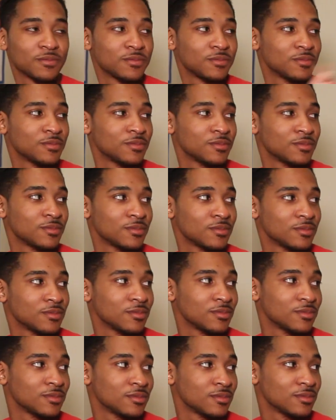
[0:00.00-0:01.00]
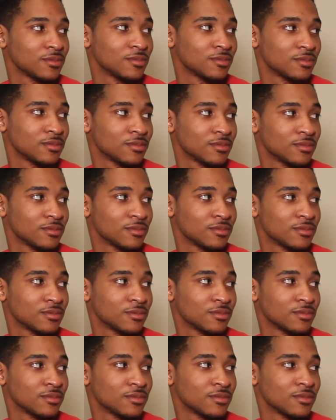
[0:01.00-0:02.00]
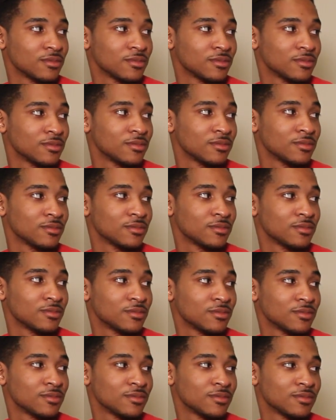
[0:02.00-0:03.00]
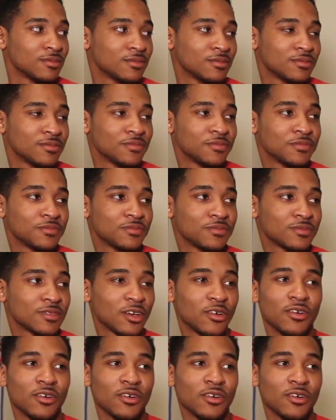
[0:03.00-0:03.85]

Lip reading: No words are spoken by the person on screen.